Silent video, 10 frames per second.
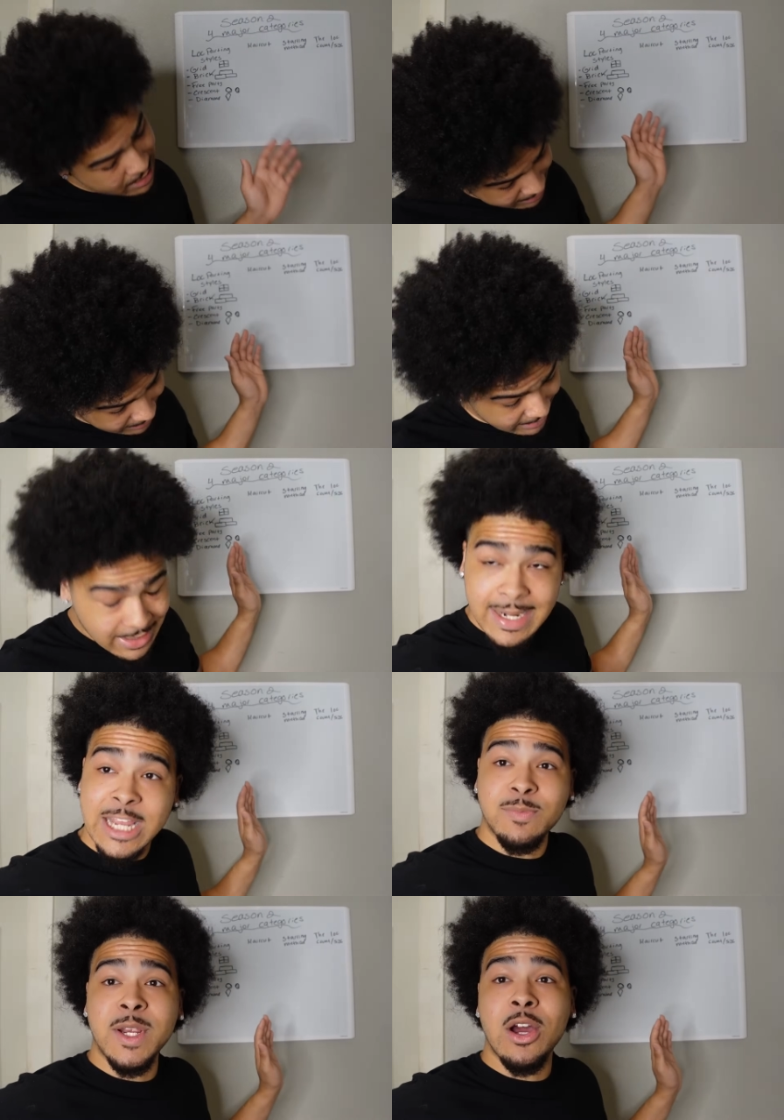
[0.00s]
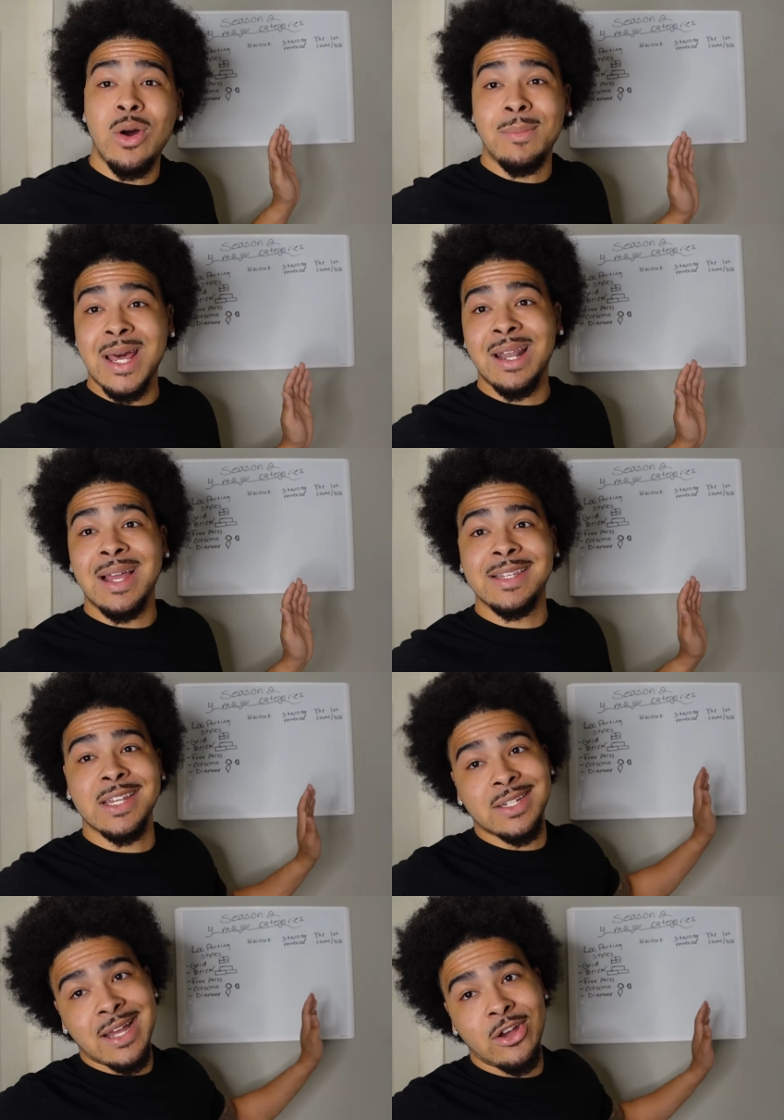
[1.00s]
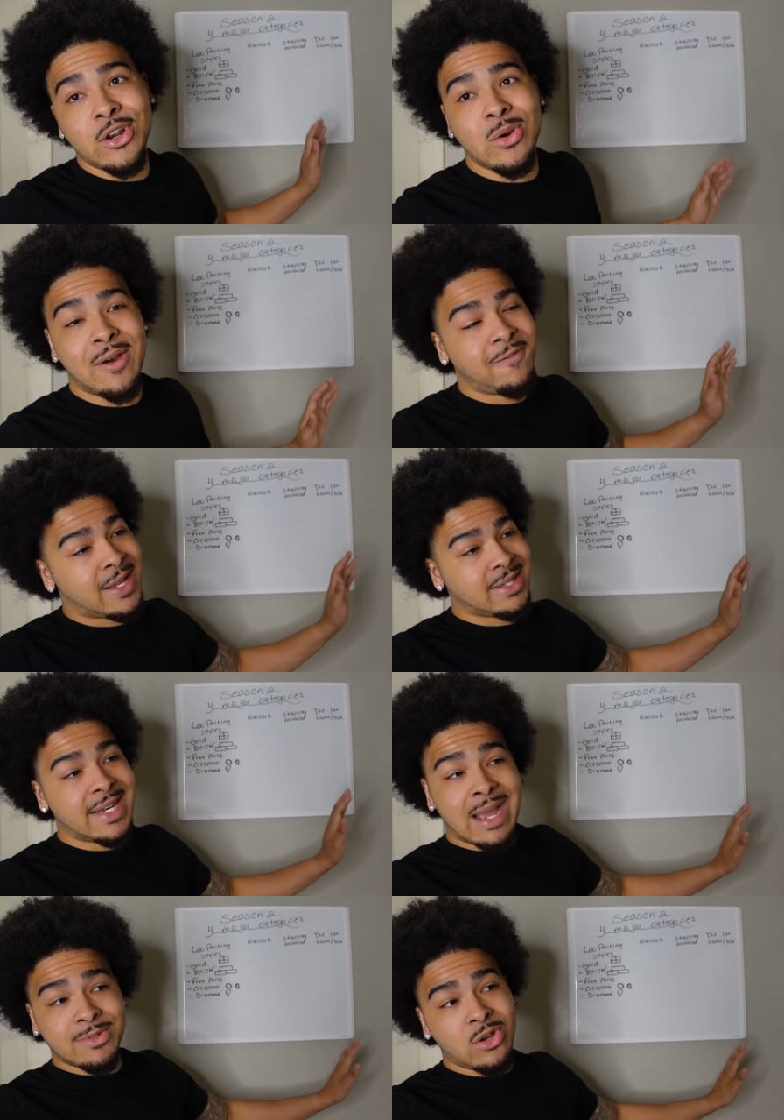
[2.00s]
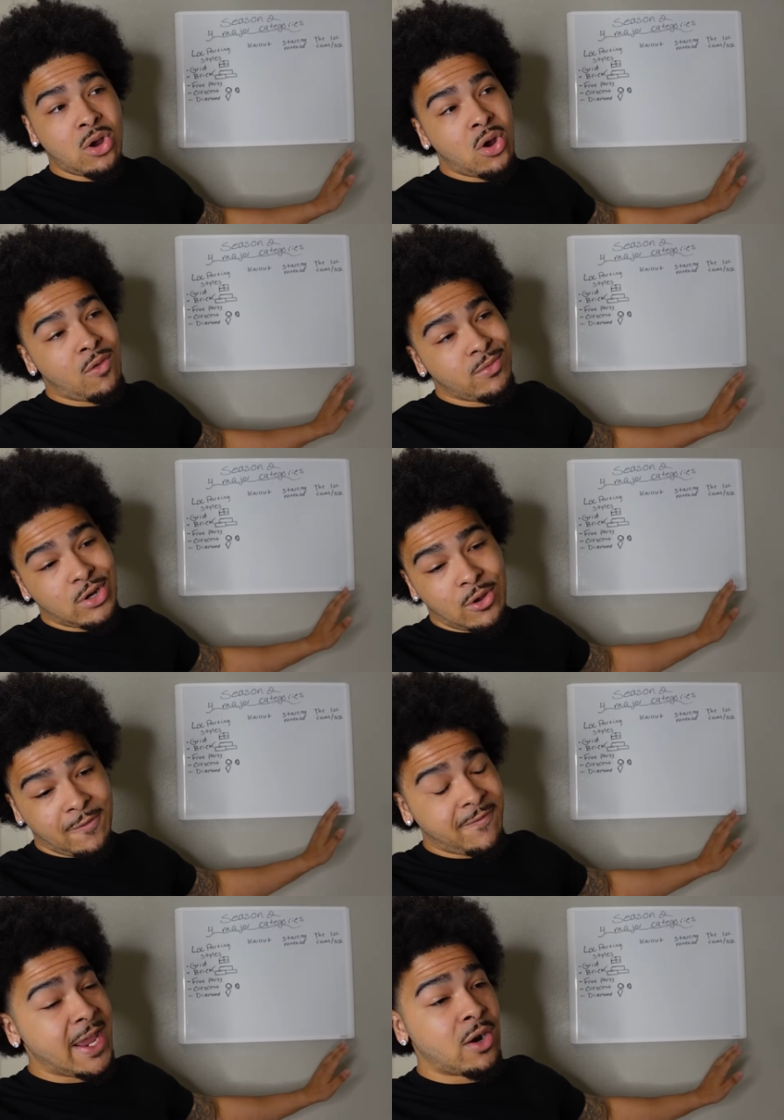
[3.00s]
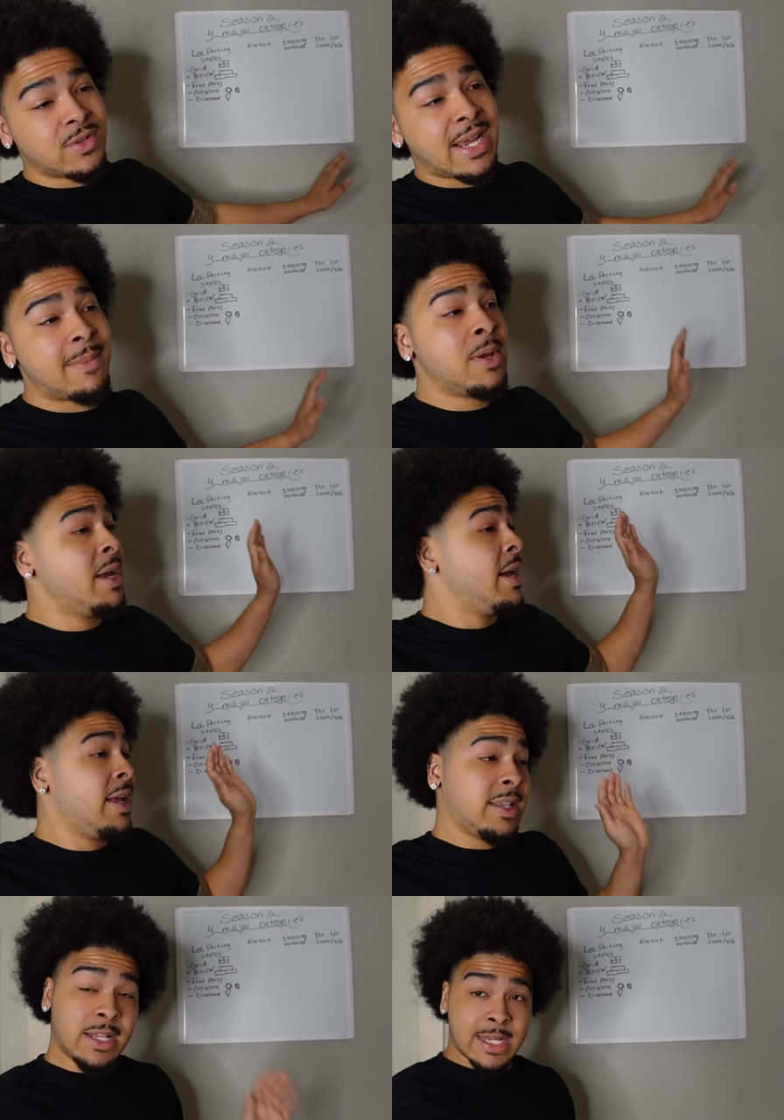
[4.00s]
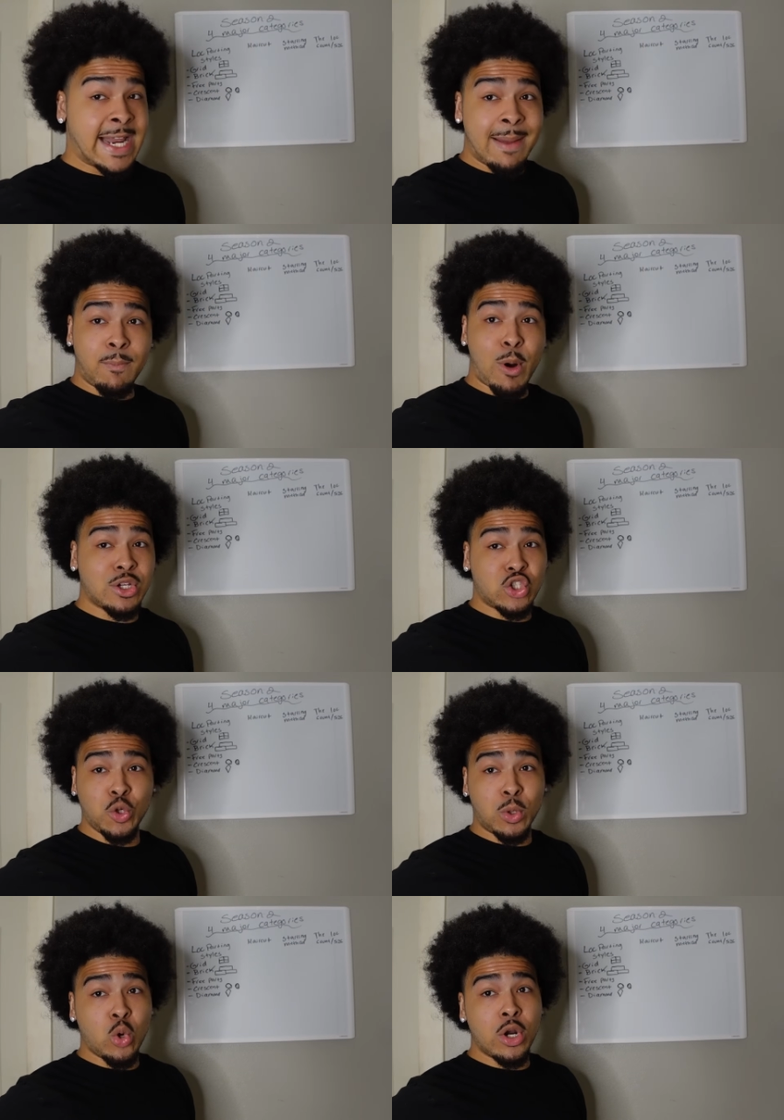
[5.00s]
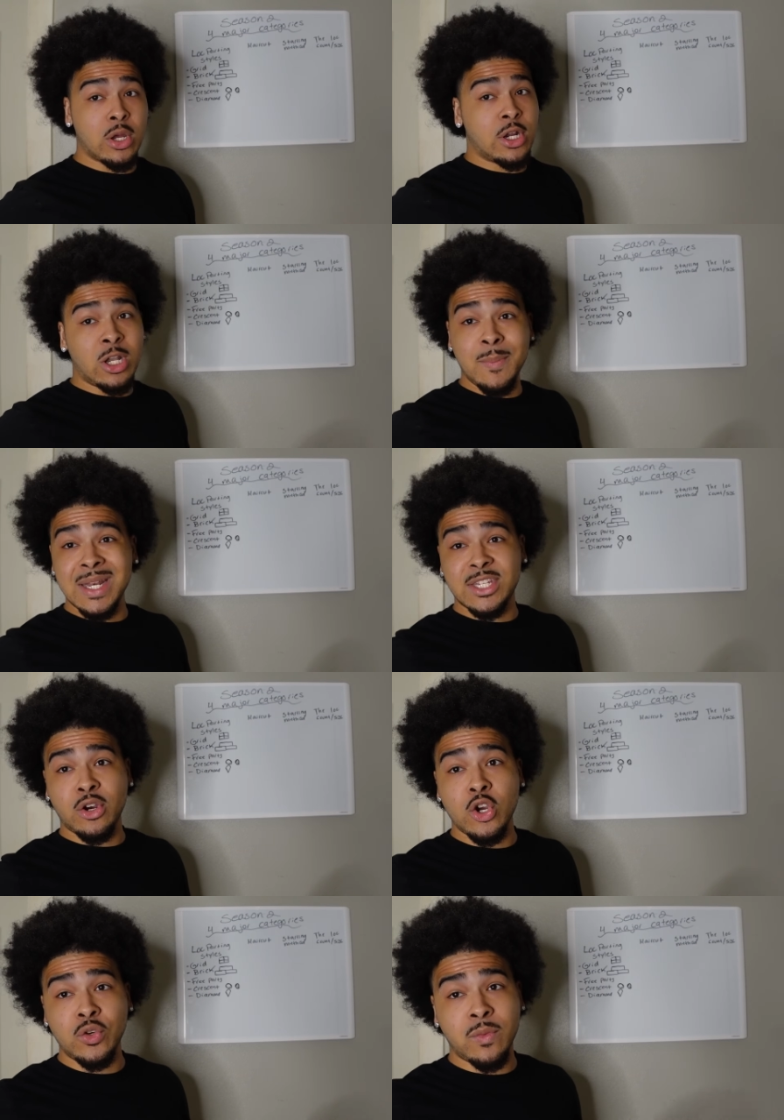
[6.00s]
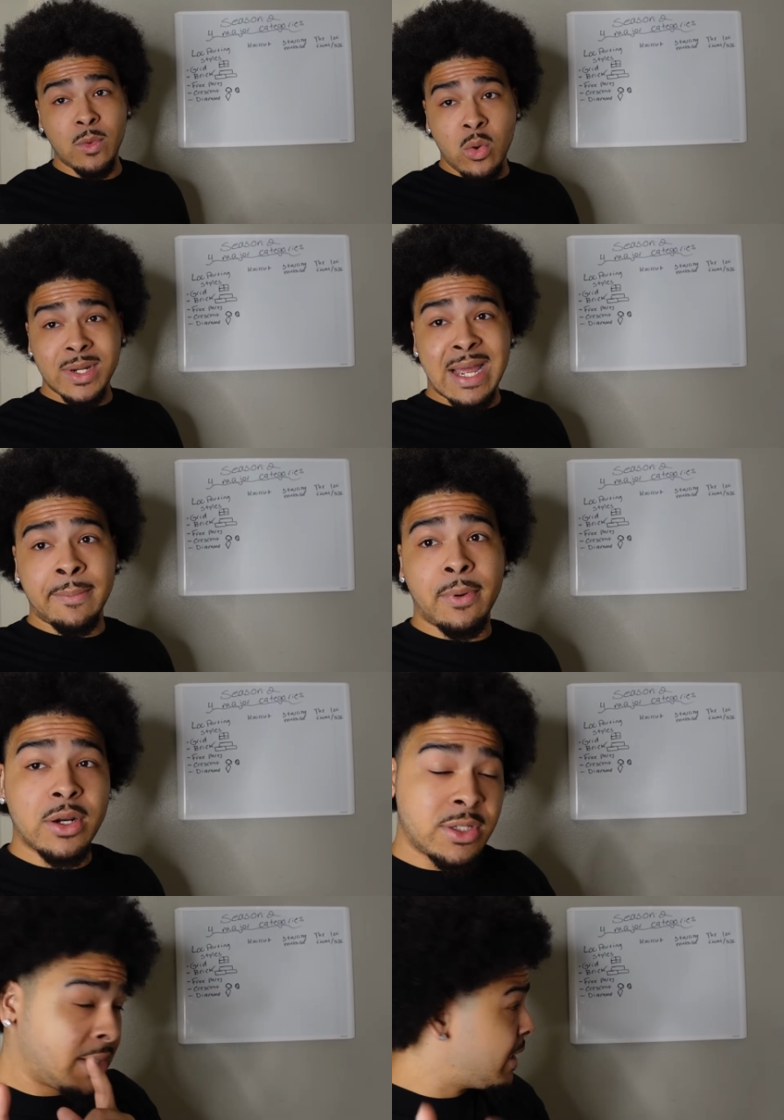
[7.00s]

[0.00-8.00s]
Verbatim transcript: Hey, that's me though. I'm not a loctician. I don't know. I feel like the diamond's gonna, you know, fade over time. The diamond parts are super cool though. Don't let me discourage you from going with diamond parts.